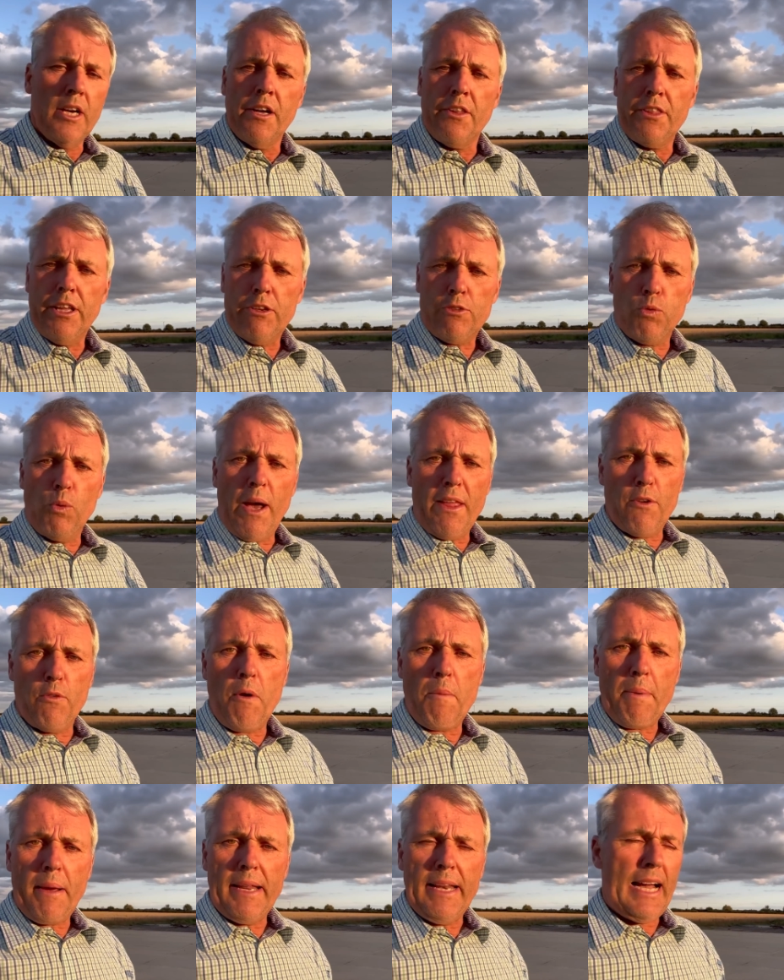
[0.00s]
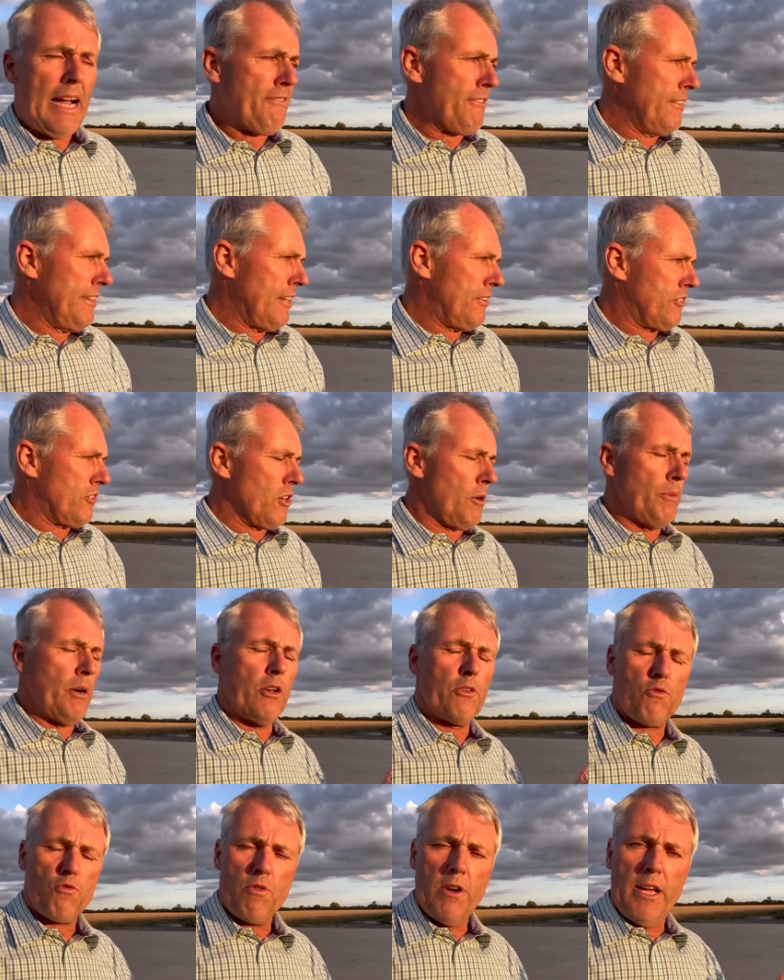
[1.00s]
this weather we've been having this summer
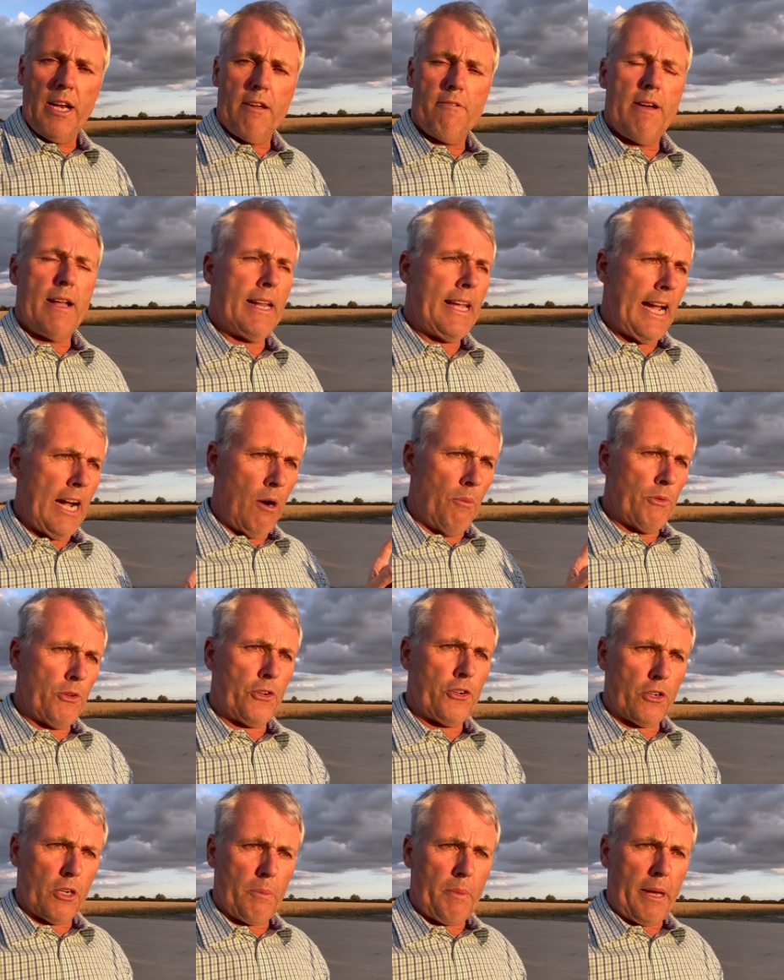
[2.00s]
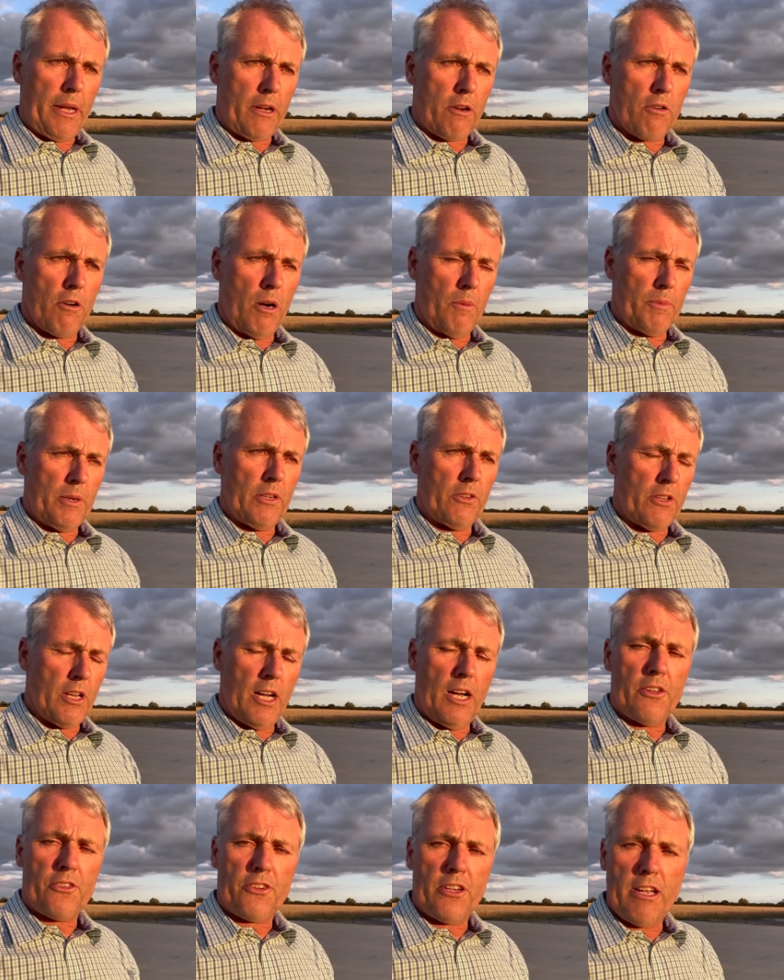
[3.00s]
has really, really helped the sugar beet crop because
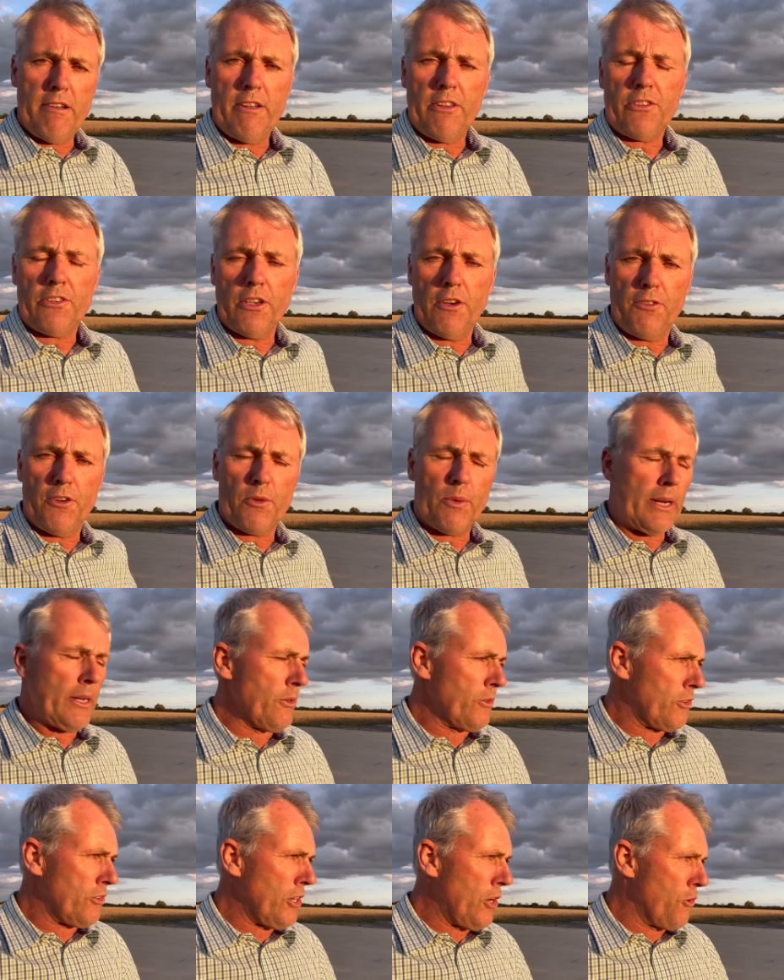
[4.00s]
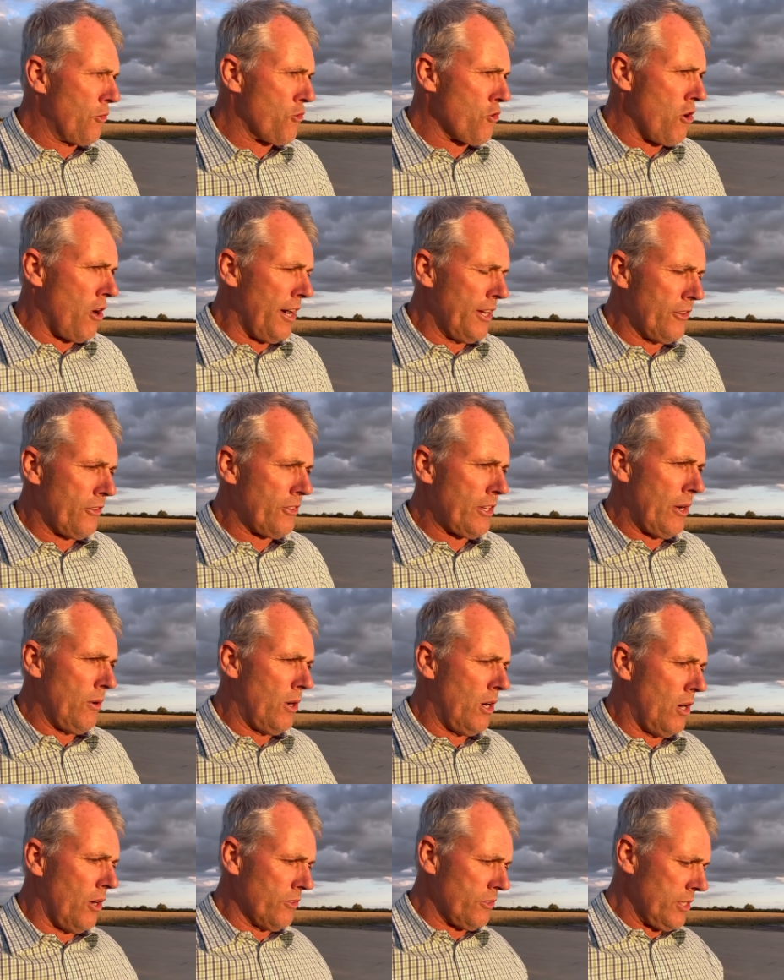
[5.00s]
last year it suffered when it was so dry and so
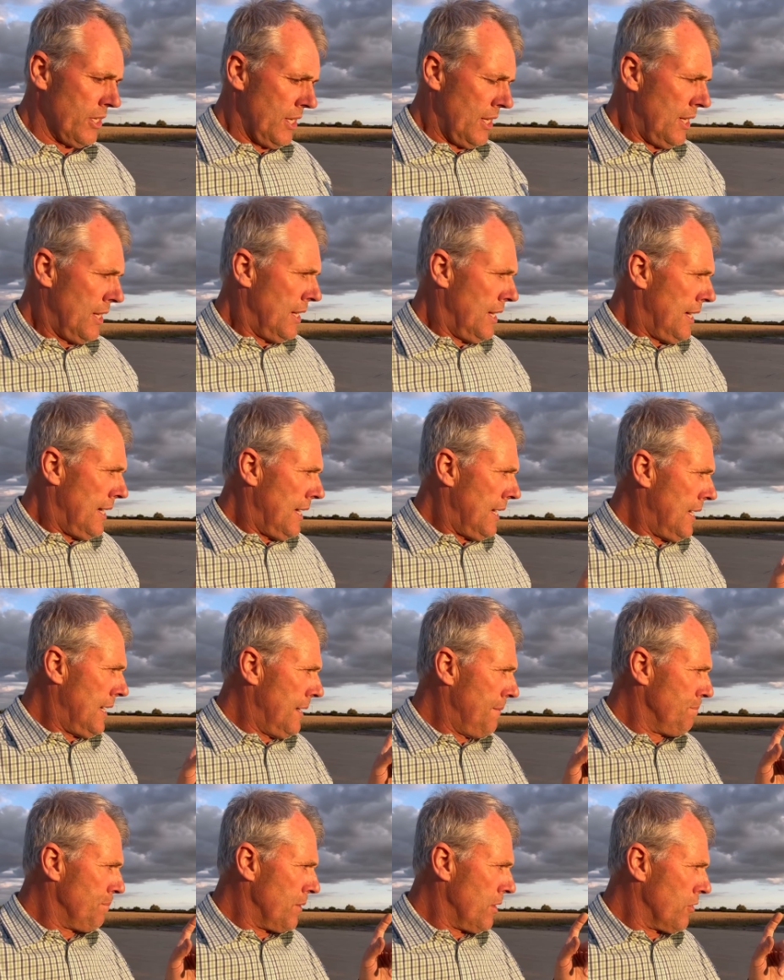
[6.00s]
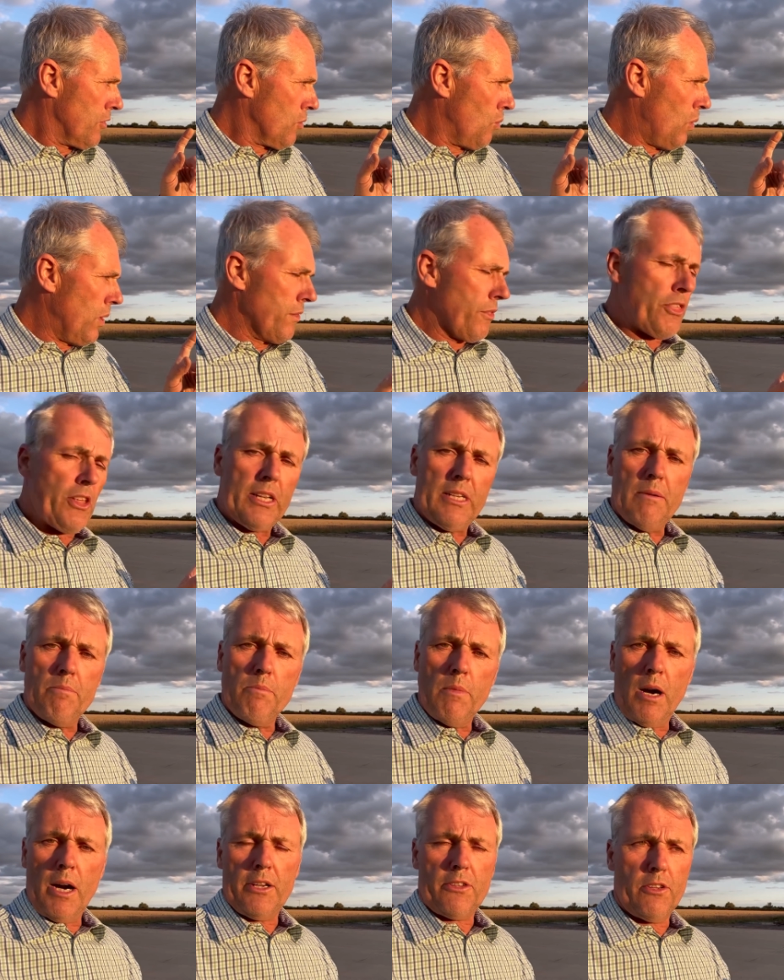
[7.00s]
hot. Um, the one thing that
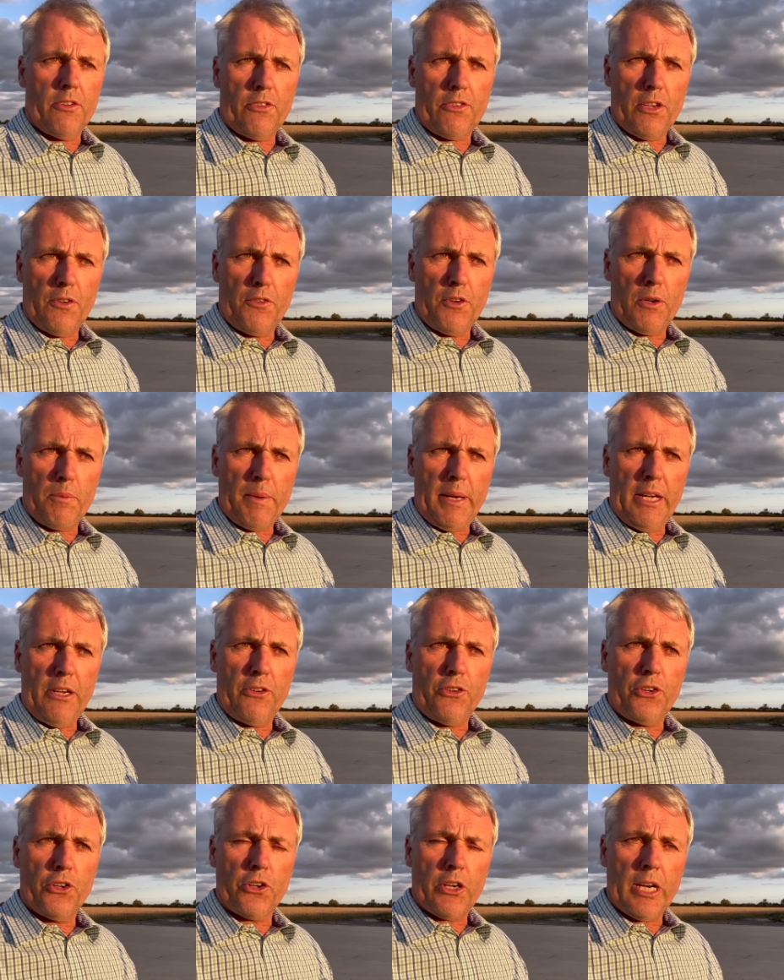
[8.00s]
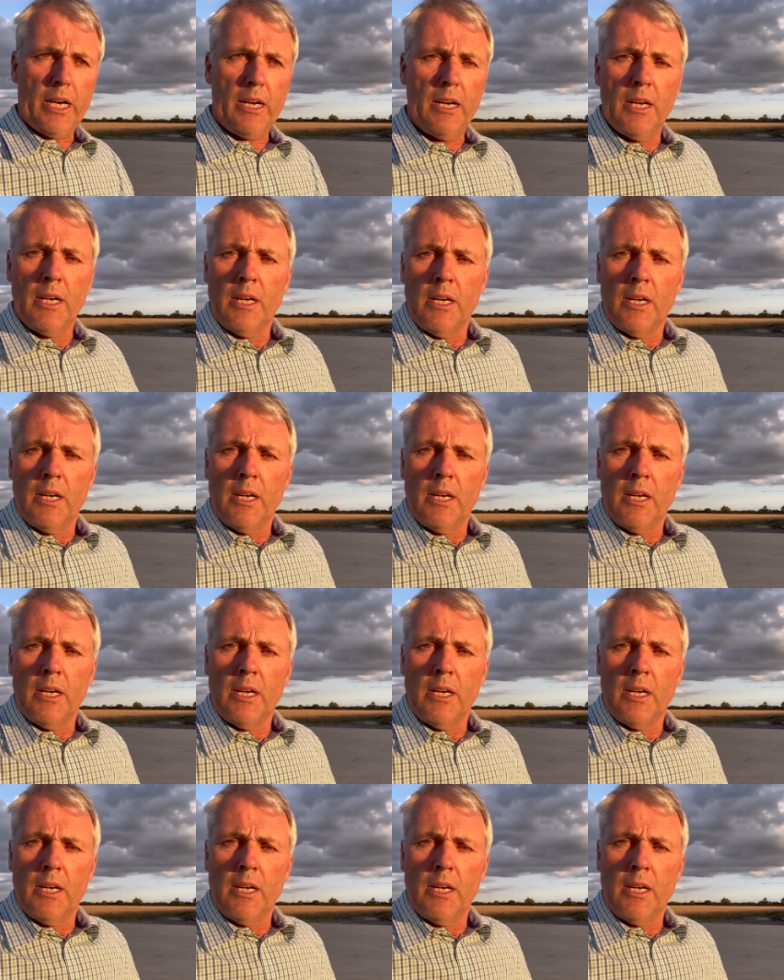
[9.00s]
might have suffered a bit is sugar